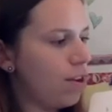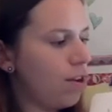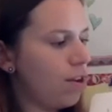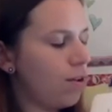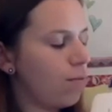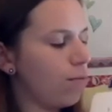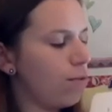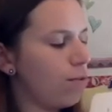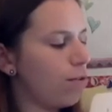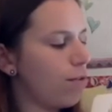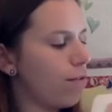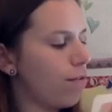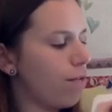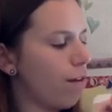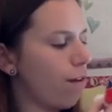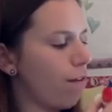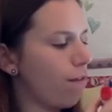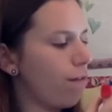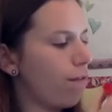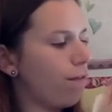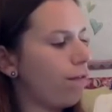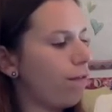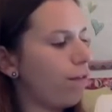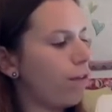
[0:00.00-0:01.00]
We have a
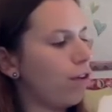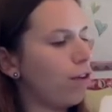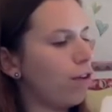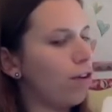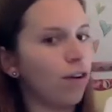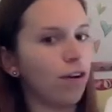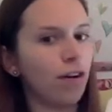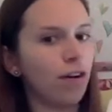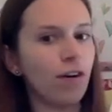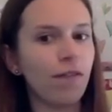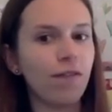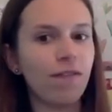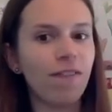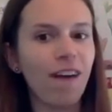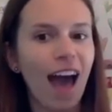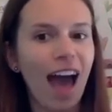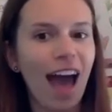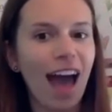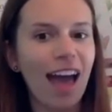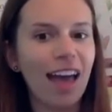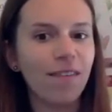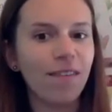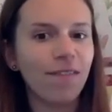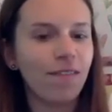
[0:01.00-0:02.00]
full
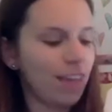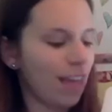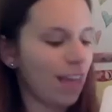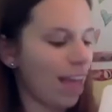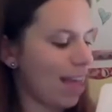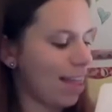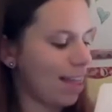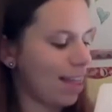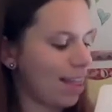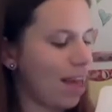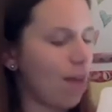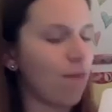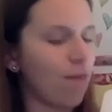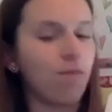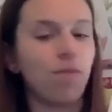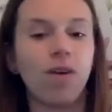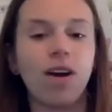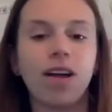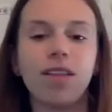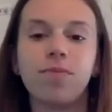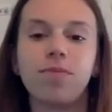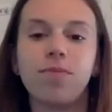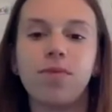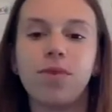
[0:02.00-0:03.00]
5 and then
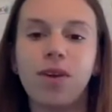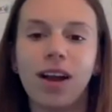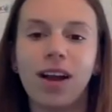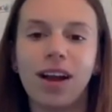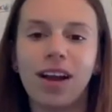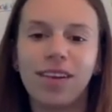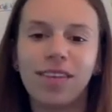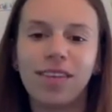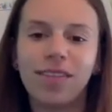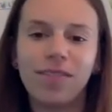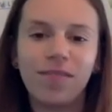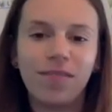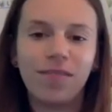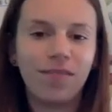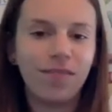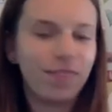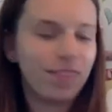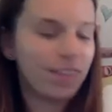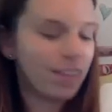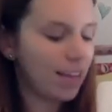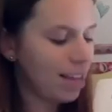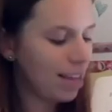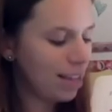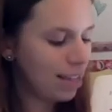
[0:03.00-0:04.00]
1 more.
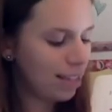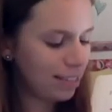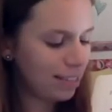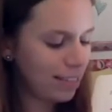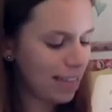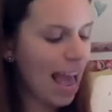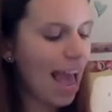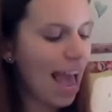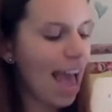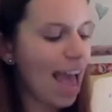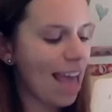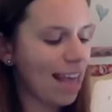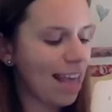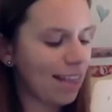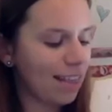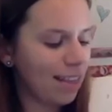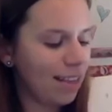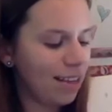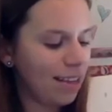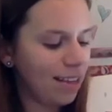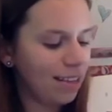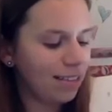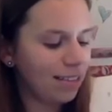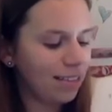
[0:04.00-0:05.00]
10
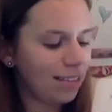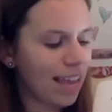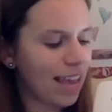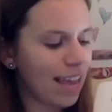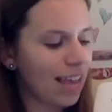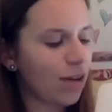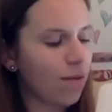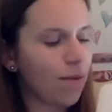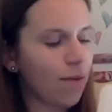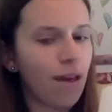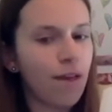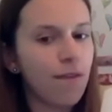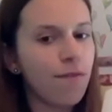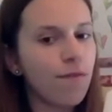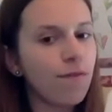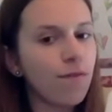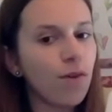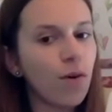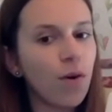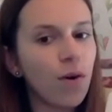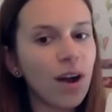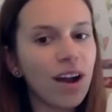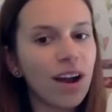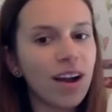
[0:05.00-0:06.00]
take away
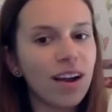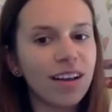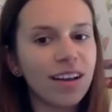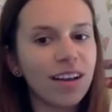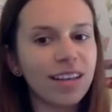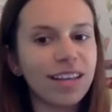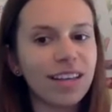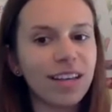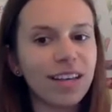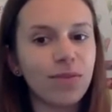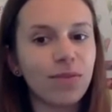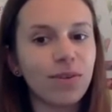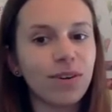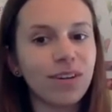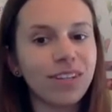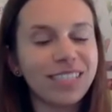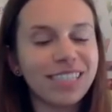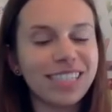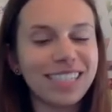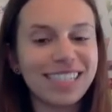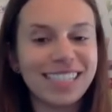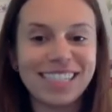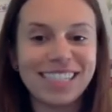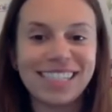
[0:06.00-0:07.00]
4 equals
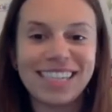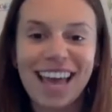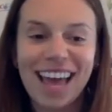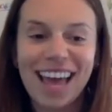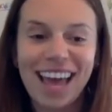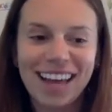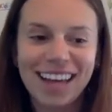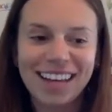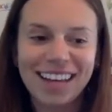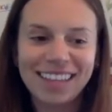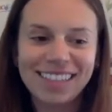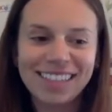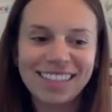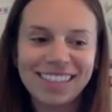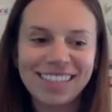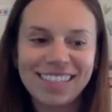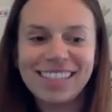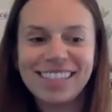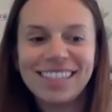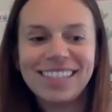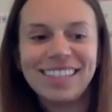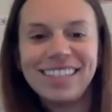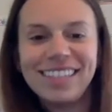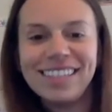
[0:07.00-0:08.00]
6.
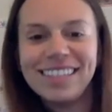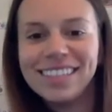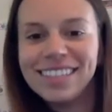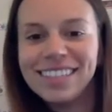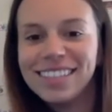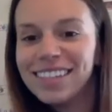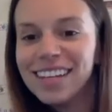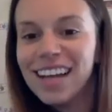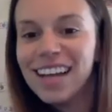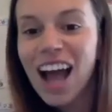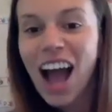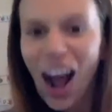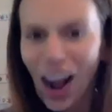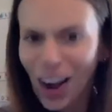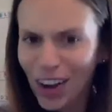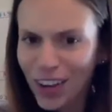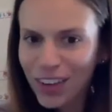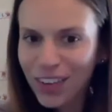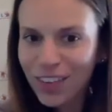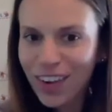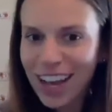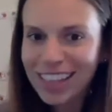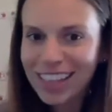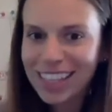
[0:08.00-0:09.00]
Are you
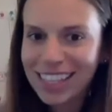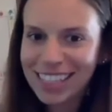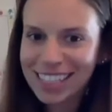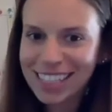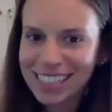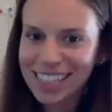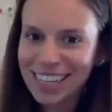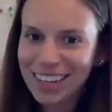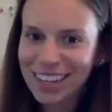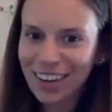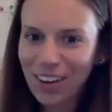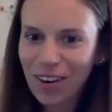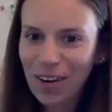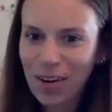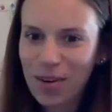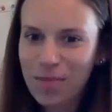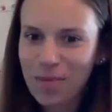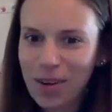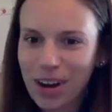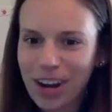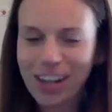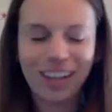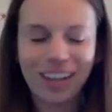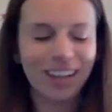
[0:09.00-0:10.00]
ready to see your
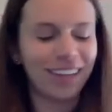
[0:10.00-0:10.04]
homework?